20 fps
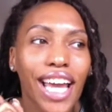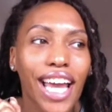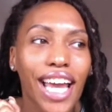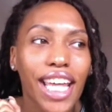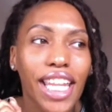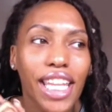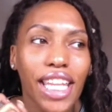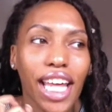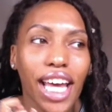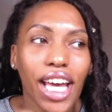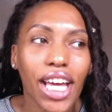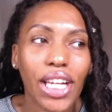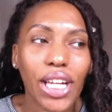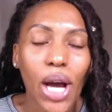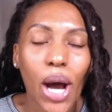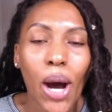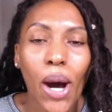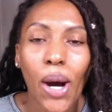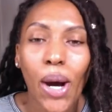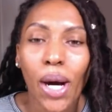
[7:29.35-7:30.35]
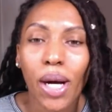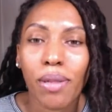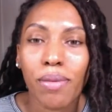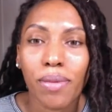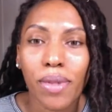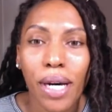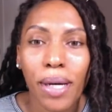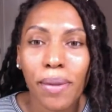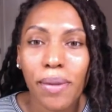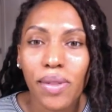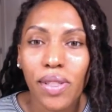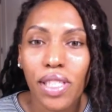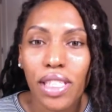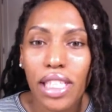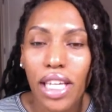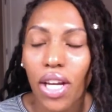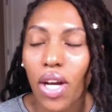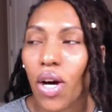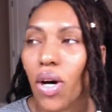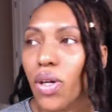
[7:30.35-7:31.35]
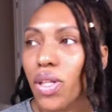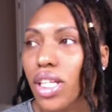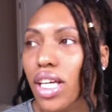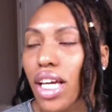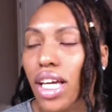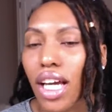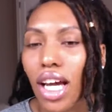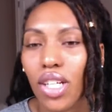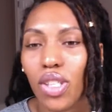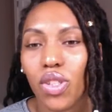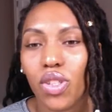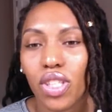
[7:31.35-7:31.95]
And then I was just like, oh, thank God.